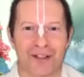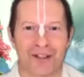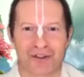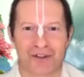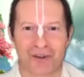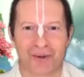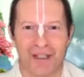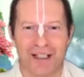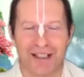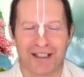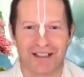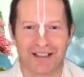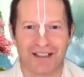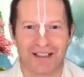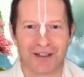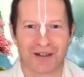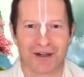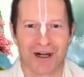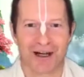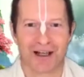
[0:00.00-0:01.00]
So
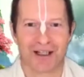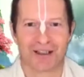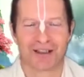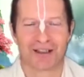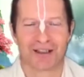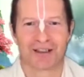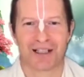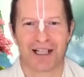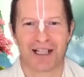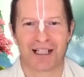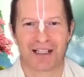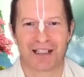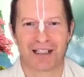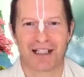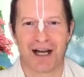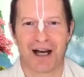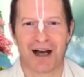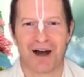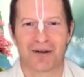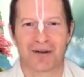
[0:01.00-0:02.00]
Indra, like
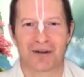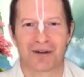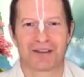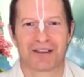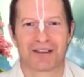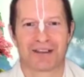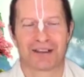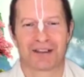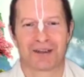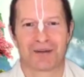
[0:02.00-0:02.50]
an owl,